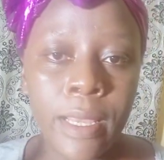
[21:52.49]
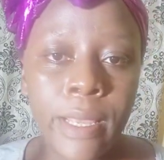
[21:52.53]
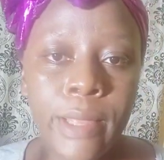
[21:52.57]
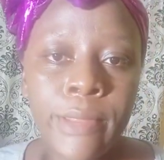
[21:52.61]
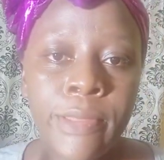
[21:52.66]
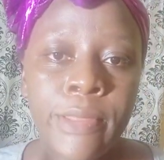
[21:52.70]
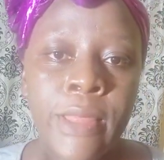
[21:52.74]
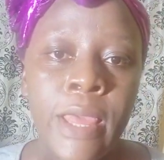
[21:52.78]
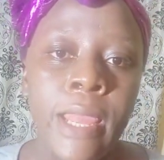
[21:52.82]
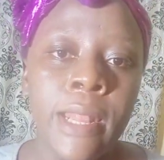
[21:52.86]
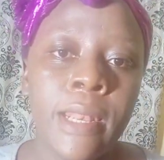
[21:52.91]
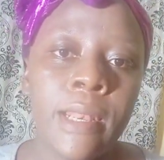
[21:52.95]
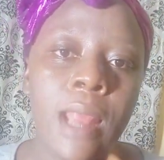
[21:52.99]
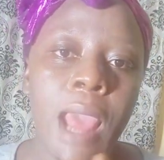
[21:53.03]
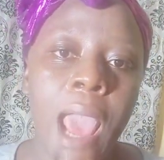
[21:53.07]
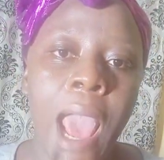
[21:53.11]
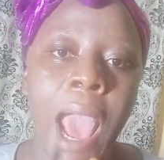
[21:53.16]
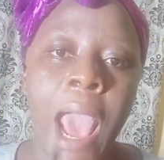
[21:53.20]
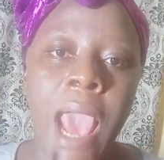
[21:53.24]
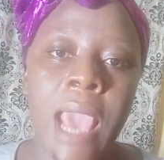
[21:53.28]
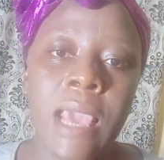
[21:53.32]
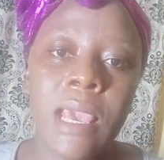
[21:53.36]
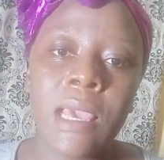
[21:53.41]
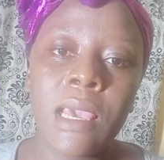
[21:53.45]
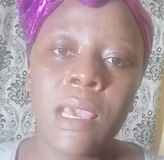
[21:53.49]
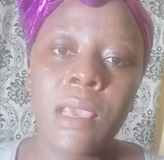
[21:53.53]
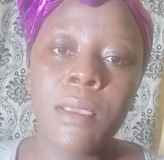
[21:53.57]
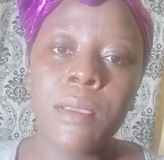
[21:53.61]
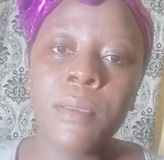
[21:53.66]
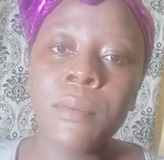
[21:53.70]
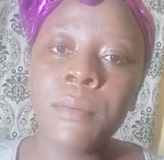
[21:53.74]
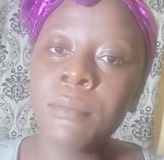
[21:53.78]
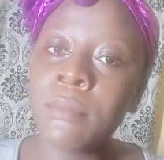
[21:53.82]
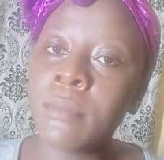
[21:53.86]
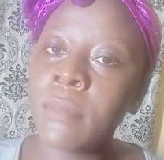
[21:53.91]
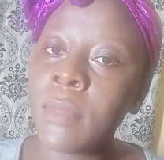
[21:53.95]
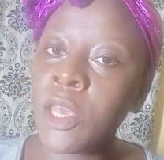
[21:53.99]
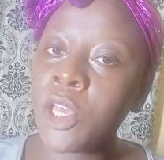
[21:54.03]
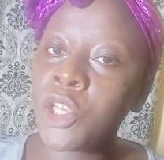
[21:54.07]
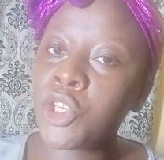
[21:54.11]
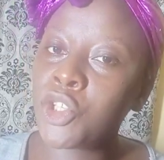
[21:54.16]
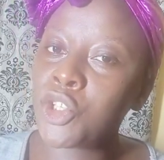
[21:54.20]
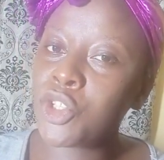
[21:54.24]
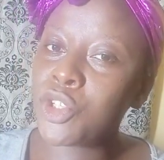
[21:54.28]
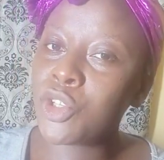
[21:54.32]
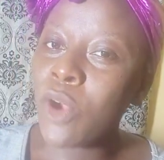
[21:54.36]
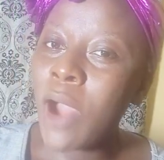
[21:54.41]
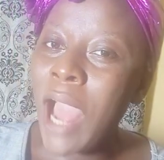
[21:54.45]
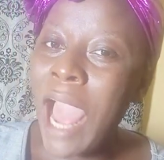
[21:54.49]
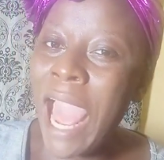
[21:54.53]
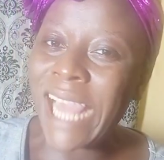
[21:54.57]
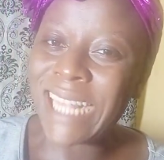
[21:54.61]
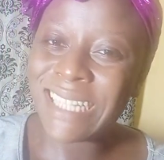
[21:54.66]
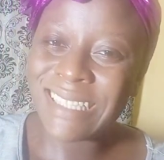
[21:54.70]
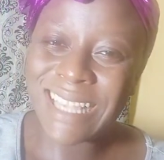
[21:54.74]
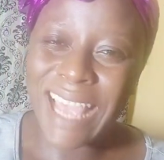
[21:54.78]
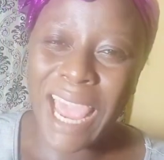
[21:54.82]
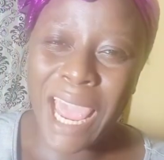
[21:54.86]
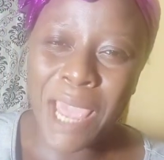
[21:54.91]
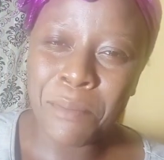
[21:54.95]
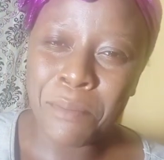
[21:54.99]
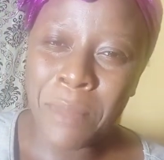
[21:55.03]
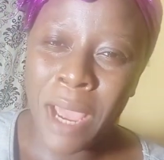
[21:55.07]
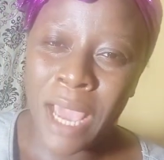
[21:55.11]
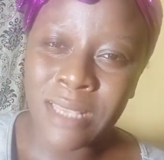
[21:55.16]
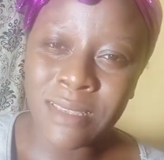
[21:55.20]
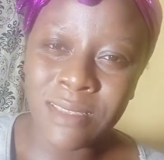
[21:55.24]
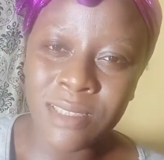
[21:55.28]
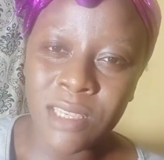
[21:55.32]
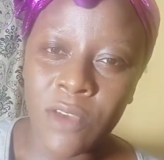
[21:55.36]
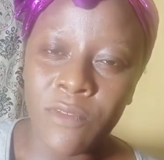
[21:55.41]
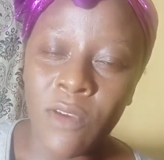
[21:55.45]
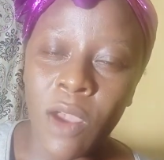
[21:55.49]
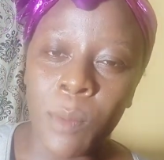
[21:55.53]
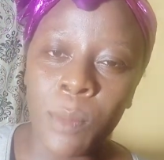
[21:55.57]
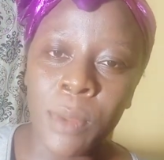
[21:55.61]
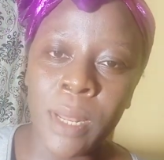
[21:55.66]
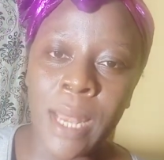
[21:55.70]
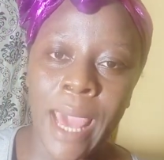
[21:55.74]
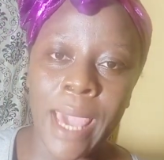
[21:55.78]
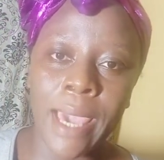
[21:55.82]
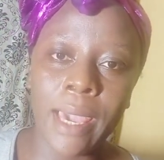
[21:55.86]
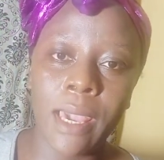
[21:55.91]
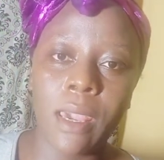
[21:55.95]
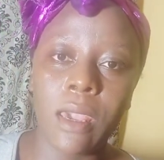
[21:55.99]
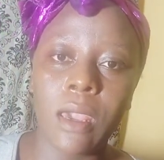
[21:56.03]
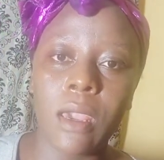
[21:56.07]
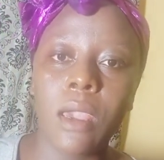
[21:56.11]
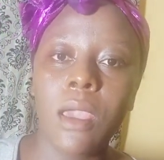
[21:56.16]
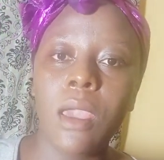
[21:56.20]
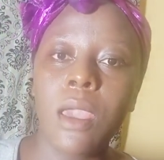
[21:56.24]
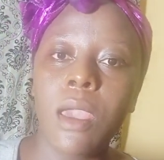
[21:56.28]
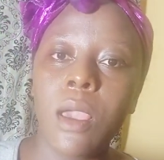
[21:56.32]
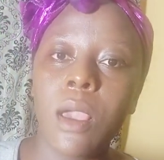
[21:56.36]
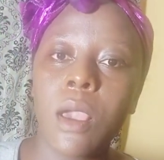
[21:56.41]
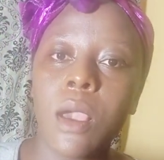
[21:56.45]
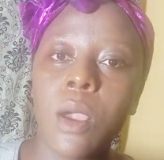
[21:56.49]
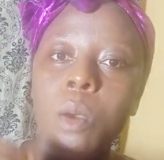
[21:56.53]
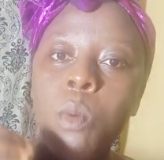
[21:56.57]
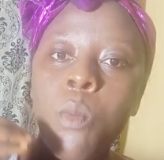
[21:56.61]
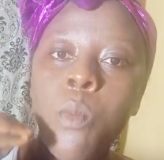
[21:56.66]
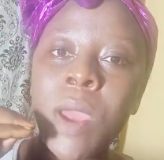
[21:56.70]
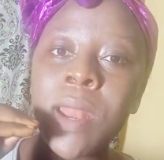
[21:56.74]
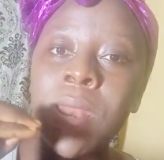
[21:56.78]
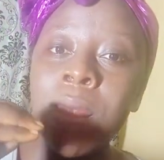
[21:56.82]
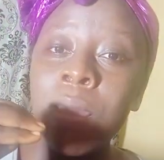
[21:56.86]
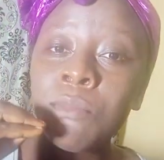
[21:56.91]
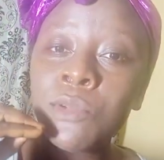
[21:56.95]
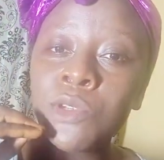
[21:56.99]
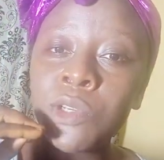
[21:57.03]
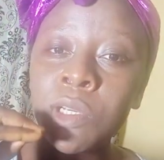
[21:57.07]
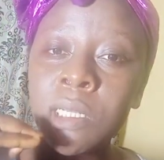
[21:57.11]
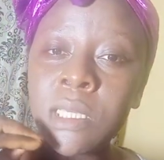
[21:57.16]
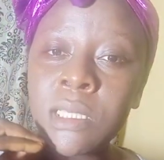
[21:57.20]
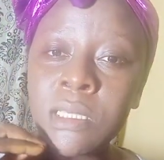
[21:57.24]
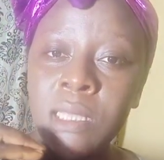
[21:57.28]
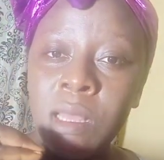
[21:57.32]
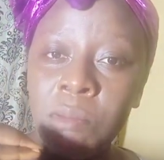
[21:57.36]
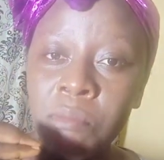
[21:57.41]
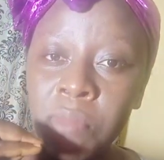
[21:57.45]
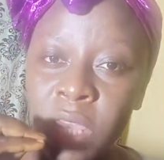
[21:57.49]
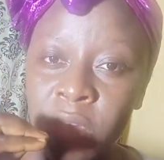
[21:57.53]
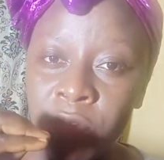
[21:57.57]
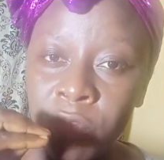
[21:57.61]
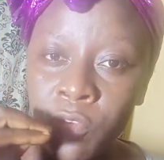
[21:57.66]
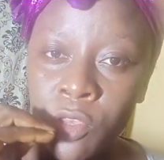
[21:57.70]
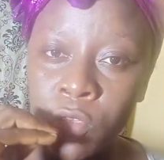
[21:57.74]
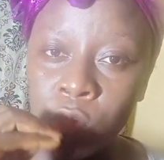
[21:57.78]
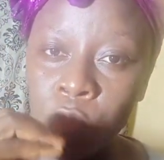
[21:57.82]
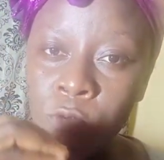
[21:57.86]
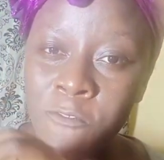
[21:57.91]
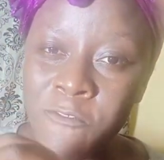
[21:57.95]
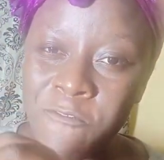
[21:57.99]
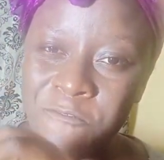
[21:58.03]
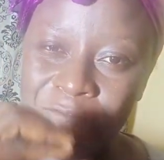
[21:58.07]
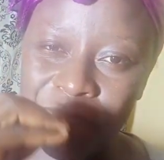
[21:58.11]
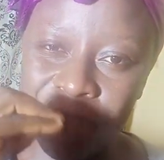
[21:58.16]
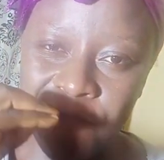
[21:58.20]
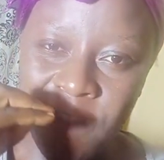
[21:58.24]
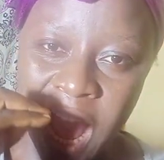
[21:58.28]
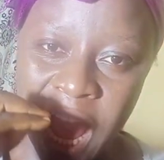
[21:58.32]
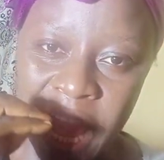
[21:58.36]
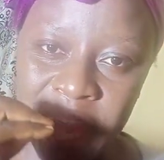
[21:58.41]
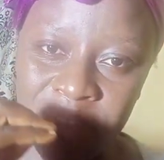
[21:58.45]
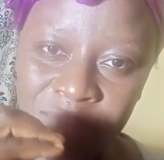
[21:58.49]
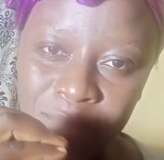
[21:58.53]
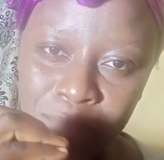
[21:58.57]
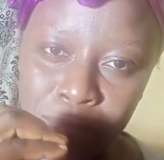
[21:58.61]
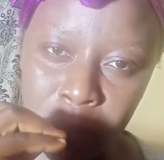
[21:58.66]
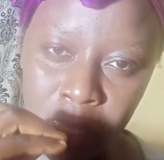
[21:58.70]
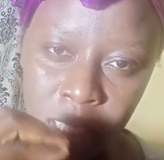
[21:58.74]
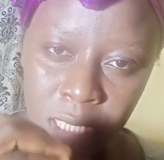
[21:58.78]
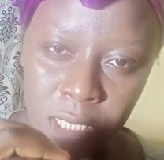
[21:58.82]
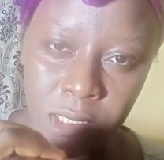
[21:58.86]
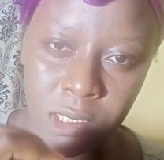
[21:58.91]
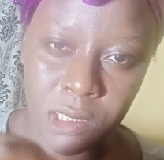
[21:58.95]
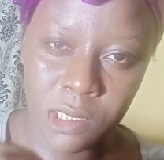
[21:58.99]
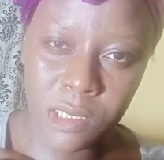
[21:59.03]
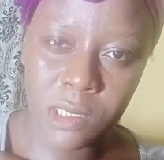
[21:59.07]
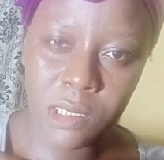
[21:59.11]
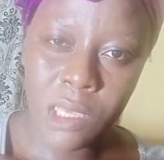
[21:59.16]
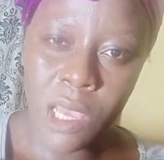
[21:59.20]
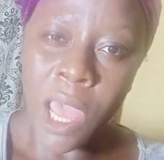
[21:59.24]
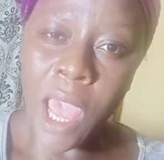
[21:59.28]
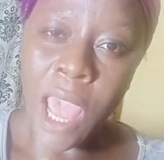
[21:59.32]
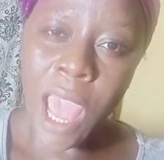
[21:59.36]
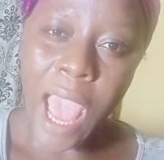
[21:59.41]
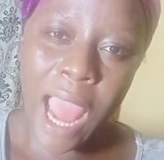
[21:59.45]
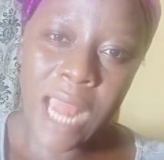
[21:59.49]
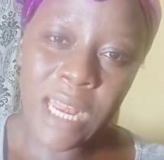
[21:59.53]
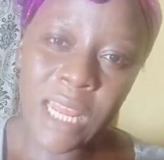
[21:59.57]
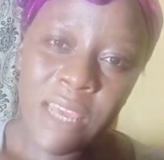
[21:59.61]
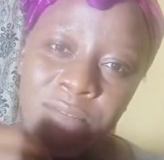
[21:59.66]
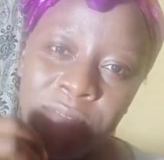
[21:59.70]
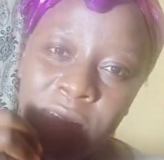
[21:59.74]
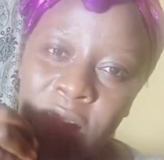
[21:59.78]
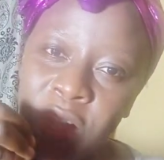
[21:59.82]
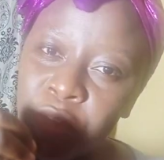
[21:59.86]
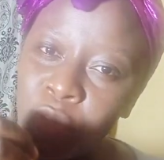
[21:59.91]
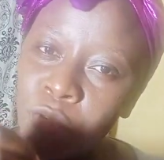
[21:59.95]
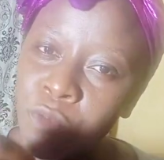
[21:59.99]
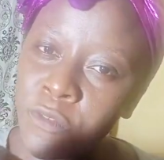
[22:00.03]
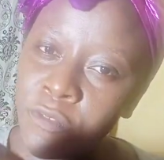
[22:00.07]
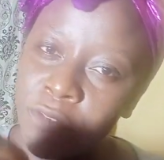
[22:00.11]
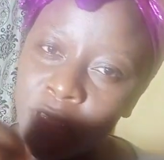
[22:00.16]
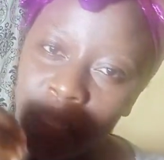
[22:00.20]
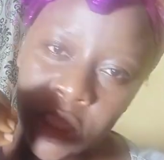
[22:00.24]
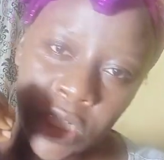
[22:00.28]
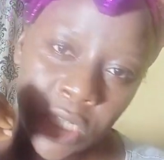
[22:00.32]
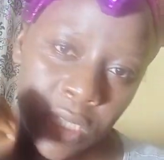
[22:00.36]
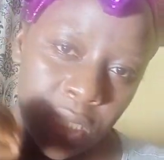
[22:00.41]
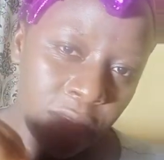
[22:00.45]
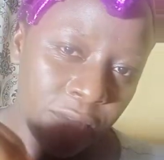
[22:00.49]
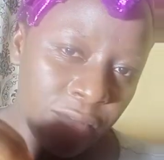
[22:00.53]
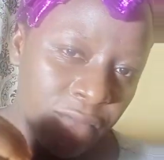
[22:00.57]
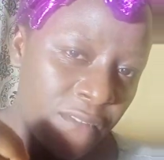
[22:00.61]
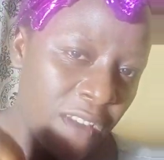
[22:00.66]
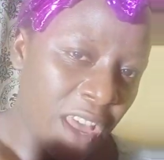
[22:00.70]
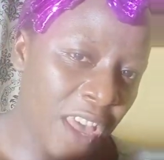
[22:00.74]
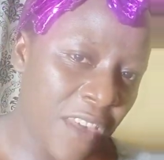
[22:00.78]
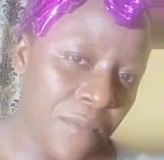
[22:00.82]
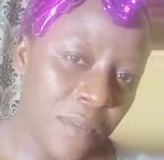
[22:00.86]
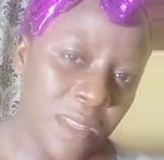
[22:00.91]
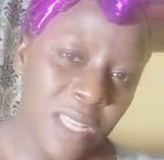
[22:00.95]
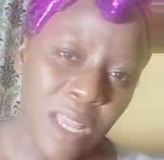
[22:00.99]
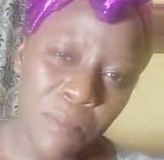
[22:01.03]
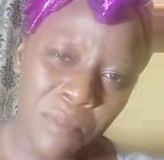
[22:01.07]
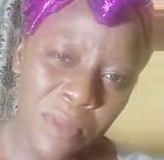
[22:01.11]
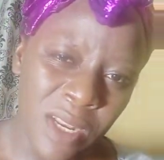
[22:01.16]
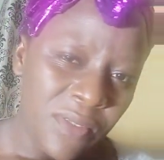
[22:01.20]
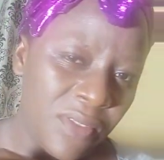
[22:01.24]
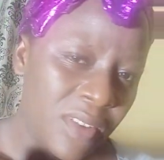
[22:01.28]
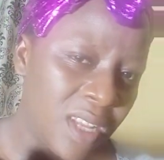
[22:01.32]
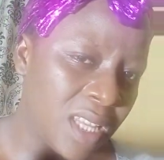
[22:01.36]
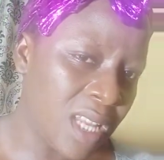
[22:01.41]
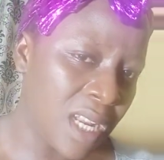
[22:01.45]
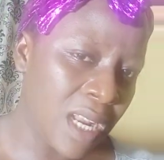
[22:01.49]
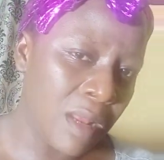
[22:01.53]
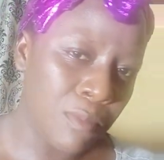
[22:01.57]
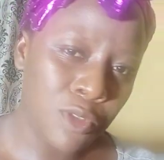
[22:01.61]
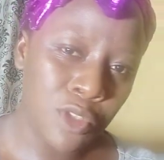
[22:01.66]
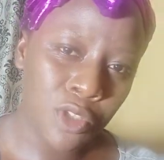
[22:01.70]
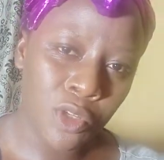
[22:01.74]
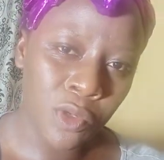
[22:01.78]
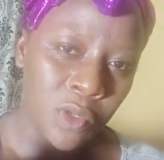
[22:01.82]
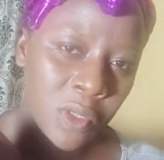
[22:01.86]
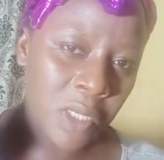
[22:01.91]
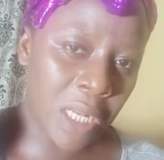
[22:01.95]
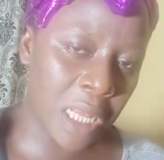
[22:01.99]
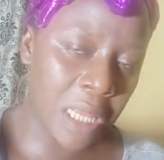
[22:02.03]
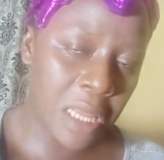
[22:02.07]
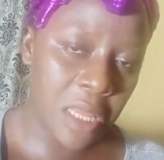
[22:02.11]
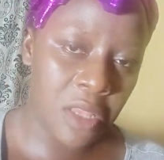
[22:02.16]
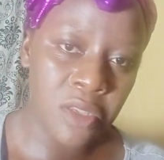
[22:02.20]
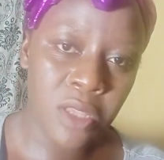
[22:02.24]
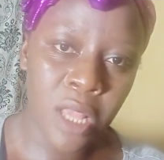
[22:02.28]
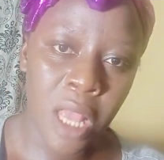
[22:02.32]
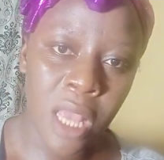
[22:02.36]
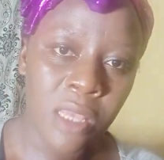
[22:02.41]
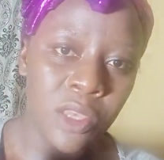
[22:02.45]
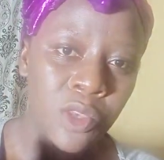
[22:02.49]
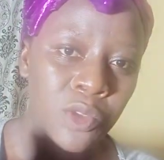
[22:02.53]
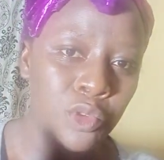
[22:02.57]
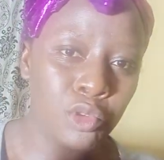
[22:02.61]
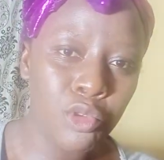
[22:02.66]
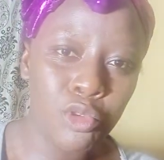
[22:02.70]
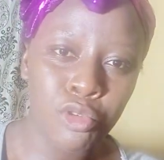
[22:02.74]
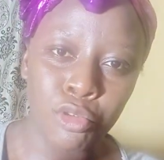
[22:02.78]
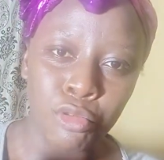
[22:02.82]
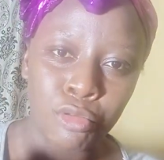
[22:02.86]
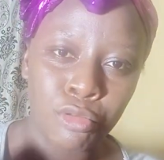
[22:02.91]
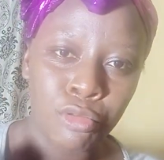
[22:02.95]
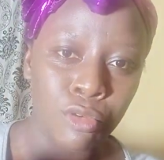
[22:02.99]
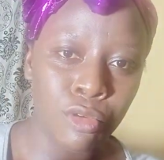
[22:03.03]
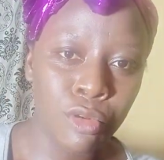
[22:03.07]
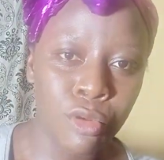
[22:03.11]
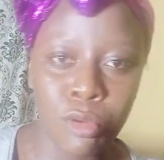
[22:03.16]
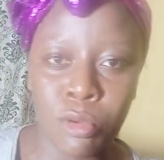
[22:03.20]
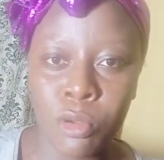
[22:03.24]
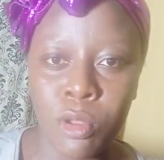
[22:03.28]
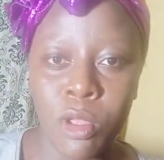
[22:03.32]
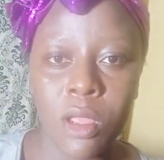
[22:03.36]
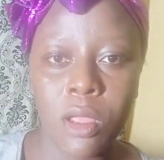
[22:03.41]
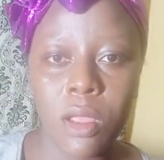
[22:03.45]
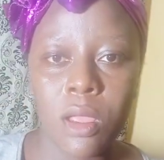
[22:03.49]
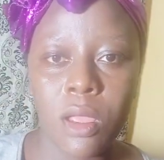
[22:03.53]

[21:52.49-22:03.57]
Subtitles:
Then I make sure I time myself. I'll be like, when I'm doing this, I'm giving you 5 minutes. And if I don't finish this in 5 minutes, I'm leaving it and I'm doing another thing. So you two, you know.